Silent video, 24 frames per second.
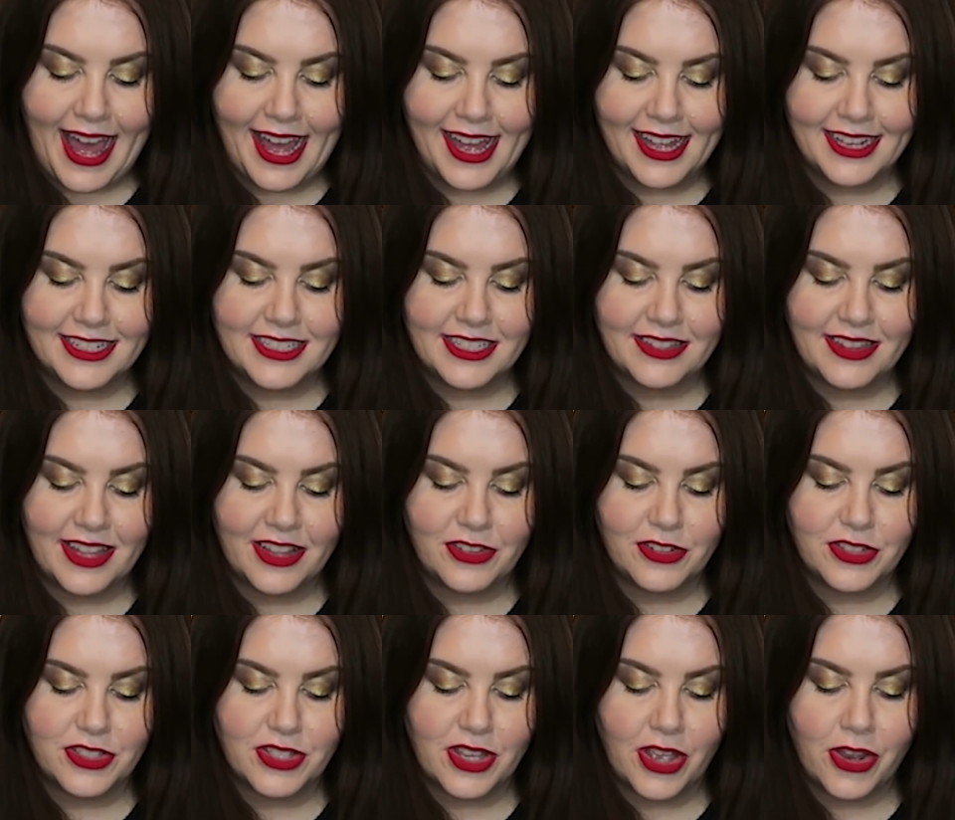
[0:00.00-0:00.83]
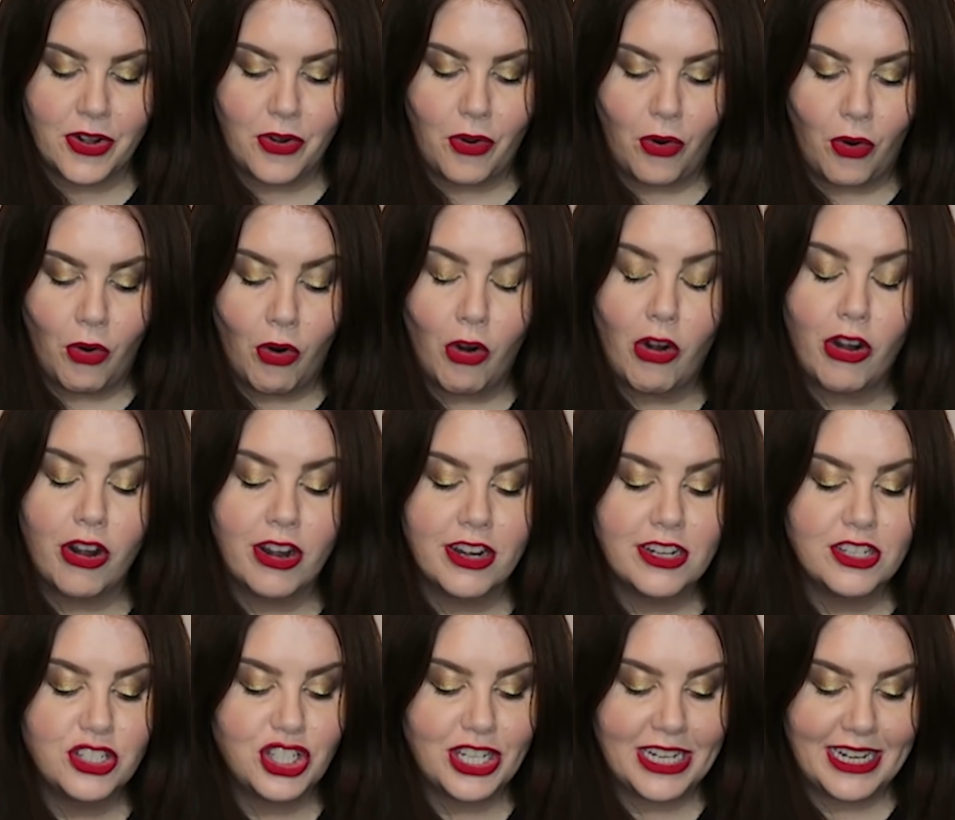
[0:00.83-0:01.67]
and then there's an
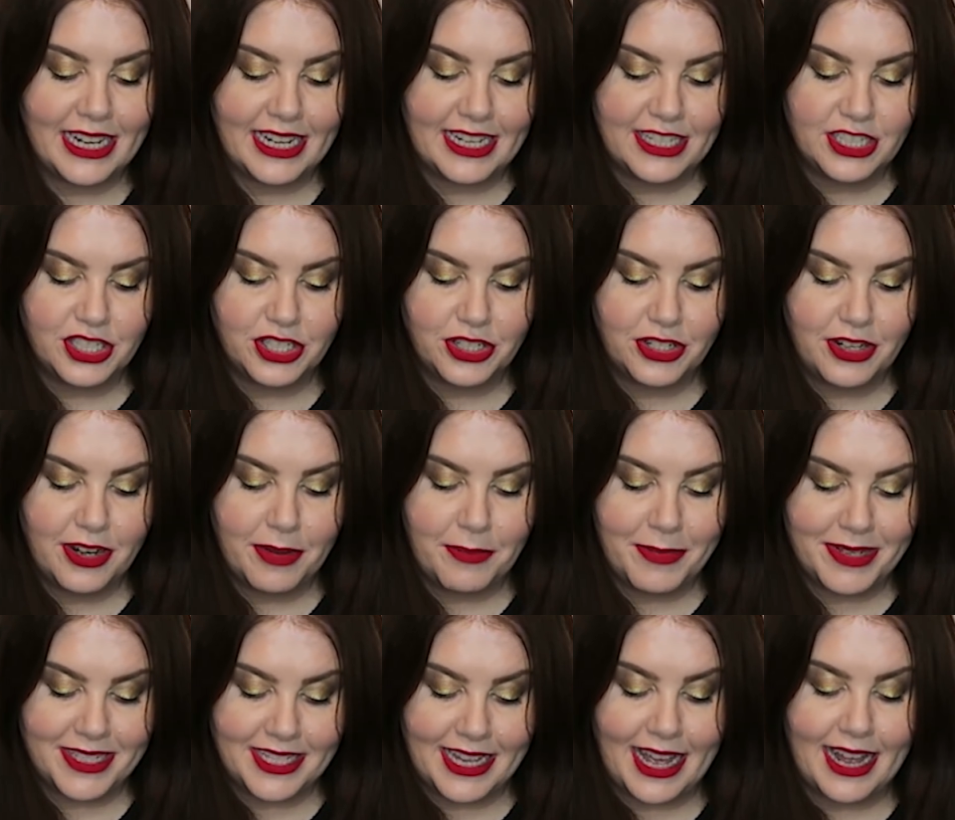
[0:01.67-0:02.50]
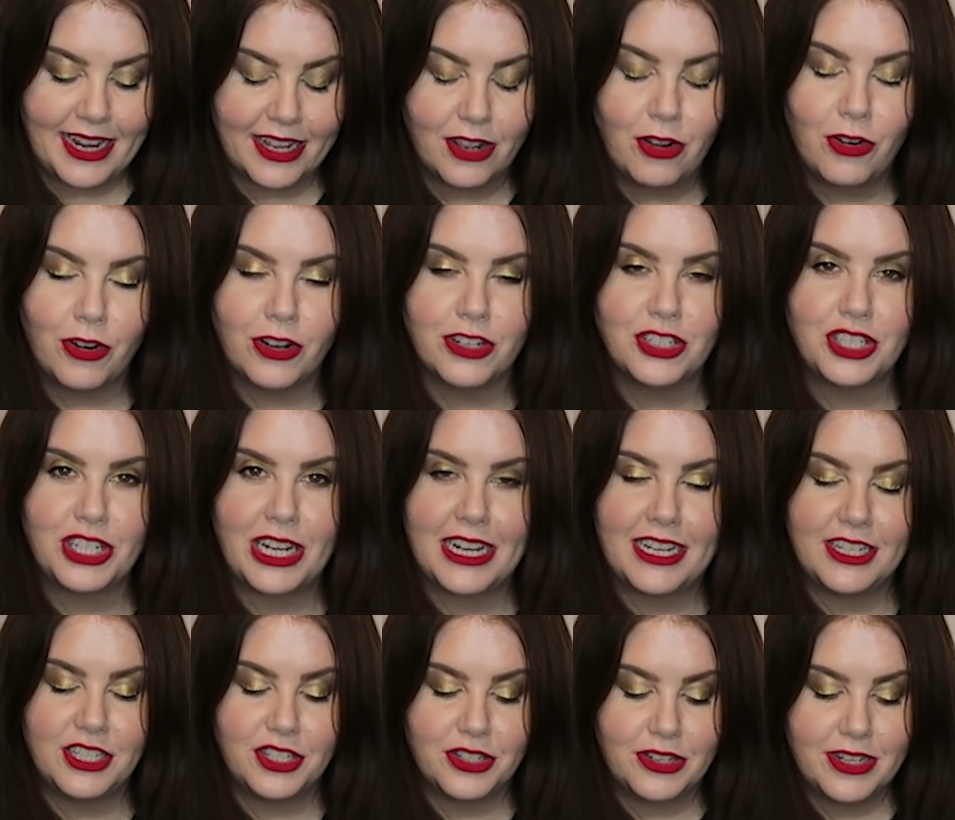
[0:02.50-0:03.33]
orange glitter, a metallic orange
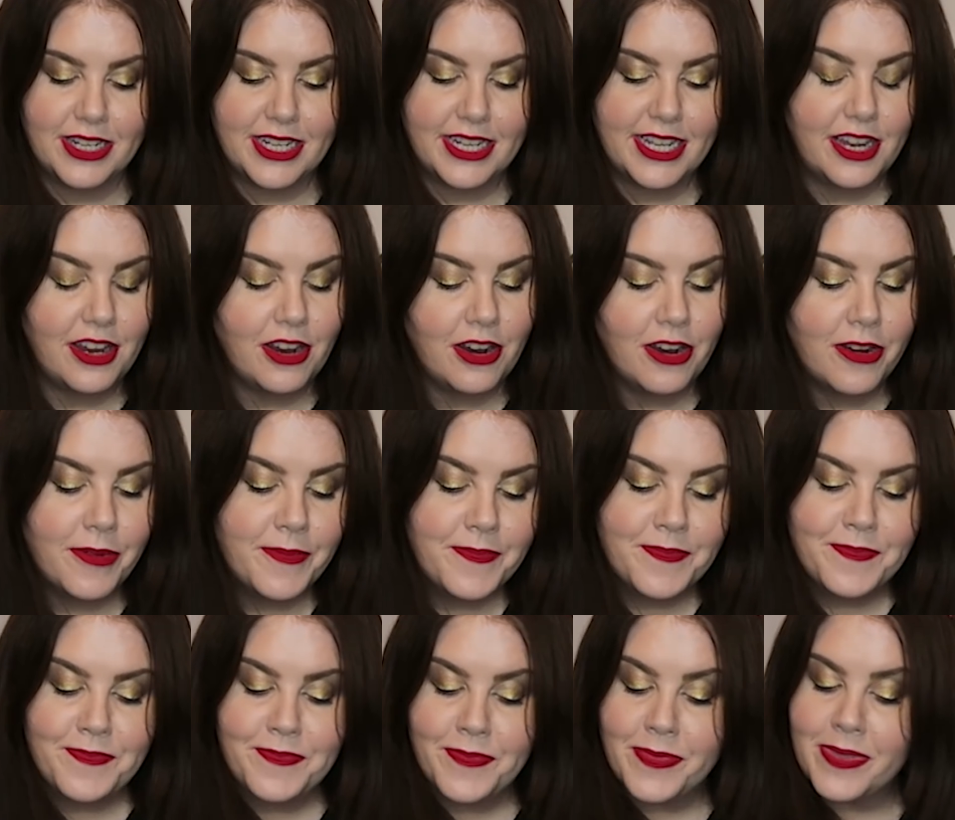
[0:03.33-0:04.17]
glitter in here.